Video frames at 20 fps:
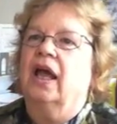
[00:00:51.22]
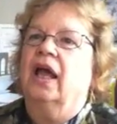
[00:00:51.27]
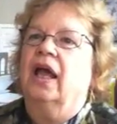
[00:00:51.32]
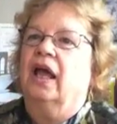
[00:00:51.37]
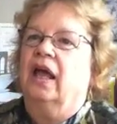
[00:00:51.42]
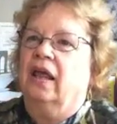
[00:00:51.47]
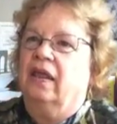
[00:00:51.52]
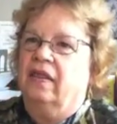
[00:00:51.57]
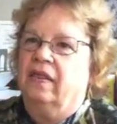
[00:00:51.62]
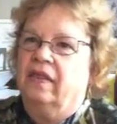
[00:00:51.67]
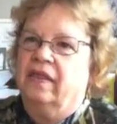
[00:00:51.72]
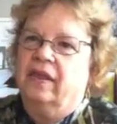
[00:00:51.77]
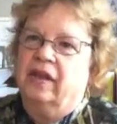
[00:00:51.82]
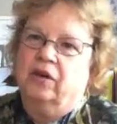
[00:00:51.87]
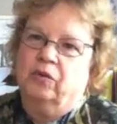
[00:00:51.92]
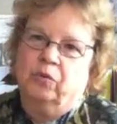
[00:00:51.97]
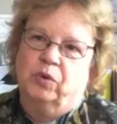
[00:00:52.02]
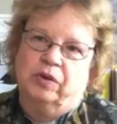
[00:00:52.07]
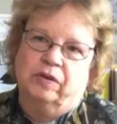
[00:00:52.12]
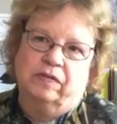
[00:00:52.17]
And
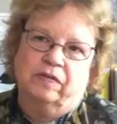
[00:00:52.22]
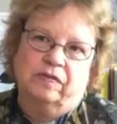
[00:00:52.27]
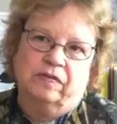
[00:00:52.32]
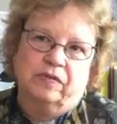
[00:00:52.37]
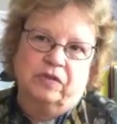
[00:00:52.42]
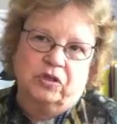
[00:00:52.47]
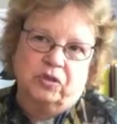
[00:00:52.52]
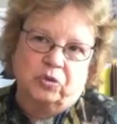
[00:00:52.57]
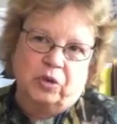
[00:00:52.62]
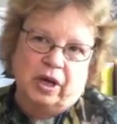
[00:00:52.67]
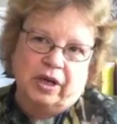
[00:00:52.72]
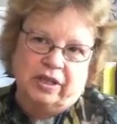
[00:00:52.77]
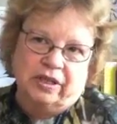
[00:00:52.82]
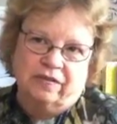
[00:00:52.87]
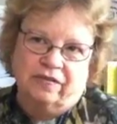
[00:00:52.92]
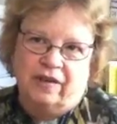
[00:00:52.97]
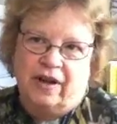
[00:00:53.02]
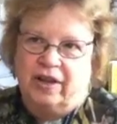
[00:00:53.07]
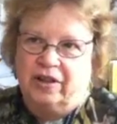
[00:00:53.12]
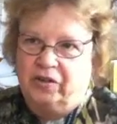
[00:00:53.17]
then we've tried to
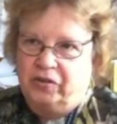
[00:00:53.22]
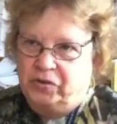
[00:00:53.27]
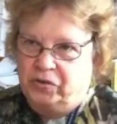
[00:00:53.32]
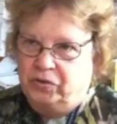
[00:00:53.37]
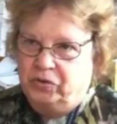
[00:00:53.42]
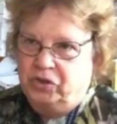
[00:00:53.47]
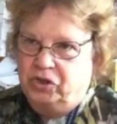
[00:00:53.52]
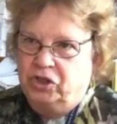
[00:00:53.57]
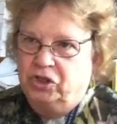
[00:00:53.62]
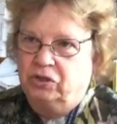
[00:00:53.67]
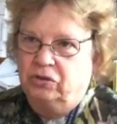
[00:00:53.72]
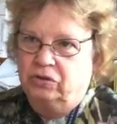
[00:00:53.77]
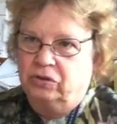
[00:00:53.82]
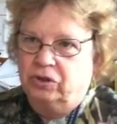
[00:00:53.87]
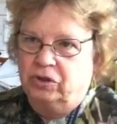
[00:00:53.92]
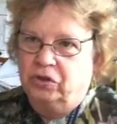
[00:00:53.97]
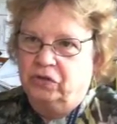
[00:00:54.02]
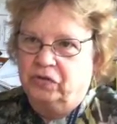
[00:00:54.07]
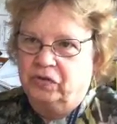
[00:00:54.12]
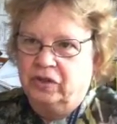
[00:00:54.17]
follow those
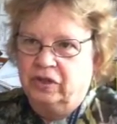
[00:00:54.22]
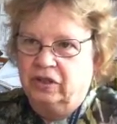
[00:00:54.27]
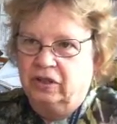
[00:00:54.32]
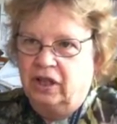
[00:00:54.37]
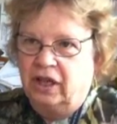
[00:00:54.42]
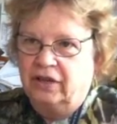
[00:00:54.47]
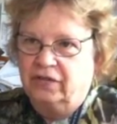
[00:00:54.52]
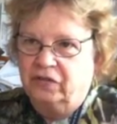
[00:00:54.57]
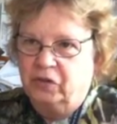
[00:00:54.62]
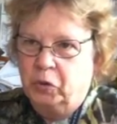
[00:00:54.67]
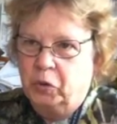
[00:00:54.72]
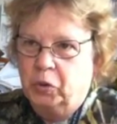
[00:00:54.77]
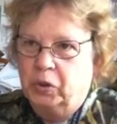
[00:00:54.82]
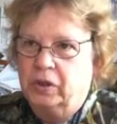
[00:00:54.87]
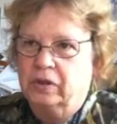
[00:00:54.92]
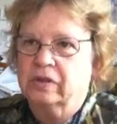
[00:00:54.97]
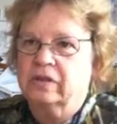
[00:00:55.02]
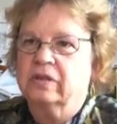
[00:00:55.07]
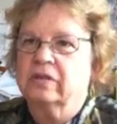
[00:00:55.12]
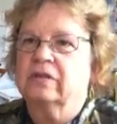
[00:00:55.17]
children over their life
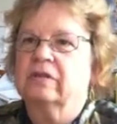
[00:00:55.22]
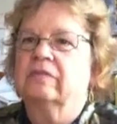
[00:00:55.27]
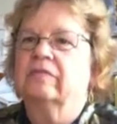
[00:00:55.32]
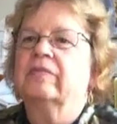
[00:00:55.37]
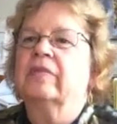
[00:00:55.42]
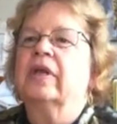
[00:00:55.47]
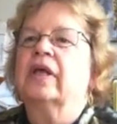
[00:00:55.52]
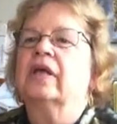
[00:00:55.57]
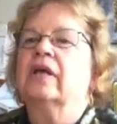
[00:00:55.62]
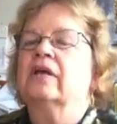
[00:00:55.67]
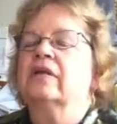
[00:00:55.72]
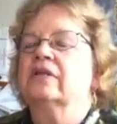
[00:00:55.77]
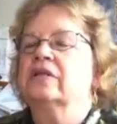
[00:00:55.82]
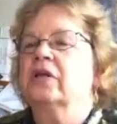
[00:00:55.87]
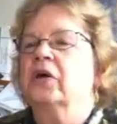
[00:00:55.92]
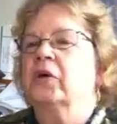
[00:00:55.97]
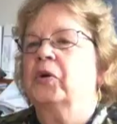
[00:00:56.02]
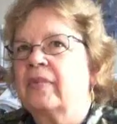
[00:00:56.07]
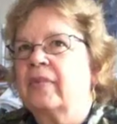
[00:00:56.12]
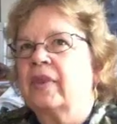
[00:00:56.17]
course.
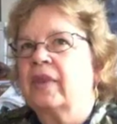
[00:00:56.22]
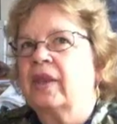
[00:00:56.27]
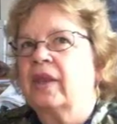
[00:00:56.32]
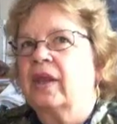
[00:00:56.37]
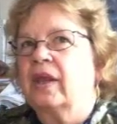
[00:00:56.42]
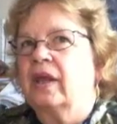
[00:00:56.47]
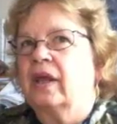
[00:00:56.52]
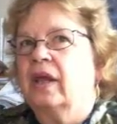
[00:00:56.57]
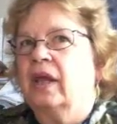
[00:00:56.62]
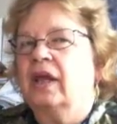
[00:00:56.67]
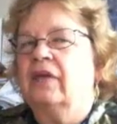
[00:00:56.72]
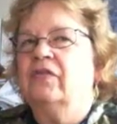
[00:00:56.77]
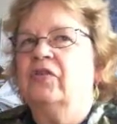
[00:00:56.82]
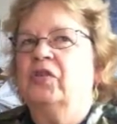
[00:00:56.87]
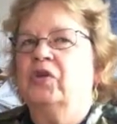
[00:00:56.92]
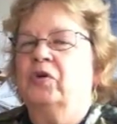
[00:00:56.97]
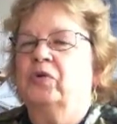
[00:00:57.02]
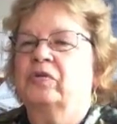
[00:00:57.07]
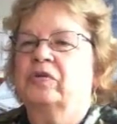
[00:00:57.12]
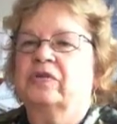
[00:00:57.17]
So even
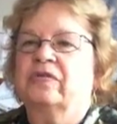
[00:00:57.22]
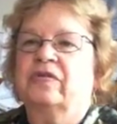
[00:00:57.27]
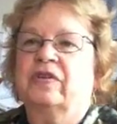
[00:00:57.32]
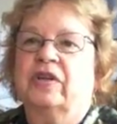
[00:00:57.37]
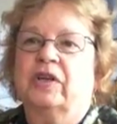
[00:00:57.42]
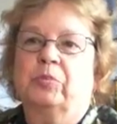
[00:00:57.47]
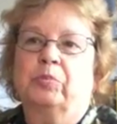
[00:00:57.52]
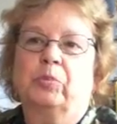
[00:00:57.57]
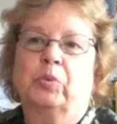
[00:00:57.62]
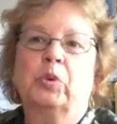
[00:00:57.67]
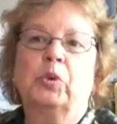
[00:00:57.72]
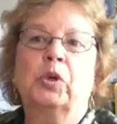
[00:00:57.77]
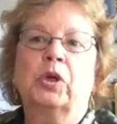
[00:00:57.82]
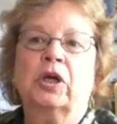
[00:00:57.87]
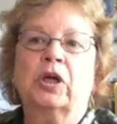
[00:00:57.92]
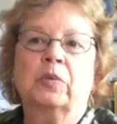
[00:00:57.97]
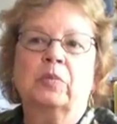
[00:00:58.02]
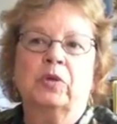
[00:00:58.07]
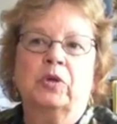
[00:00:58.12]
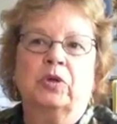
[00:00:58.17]
though it was a very poor
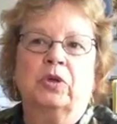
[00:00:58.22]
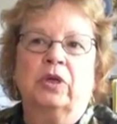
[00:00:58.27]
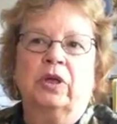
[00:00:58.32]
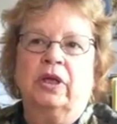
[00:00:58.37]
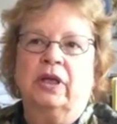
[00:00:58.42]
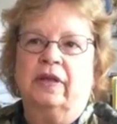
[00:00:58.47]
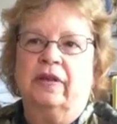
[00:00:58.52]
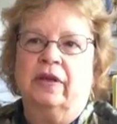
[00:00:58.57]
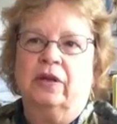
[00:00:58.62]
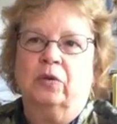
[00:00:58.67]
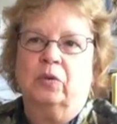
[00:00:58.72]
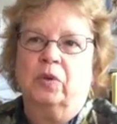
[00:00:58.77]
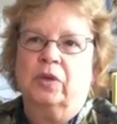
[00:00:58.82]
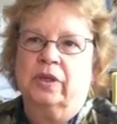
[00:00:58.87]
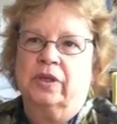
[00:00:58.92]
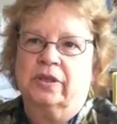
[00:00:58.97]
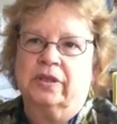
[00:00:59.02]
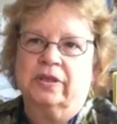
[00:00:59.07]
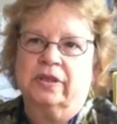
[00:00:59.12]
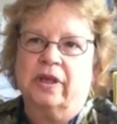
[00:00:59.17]
community, there
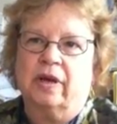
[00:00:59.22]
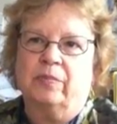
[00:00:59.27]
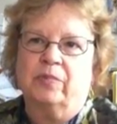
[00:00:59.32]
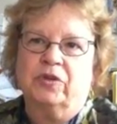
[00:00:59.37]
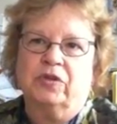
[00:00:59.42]
was some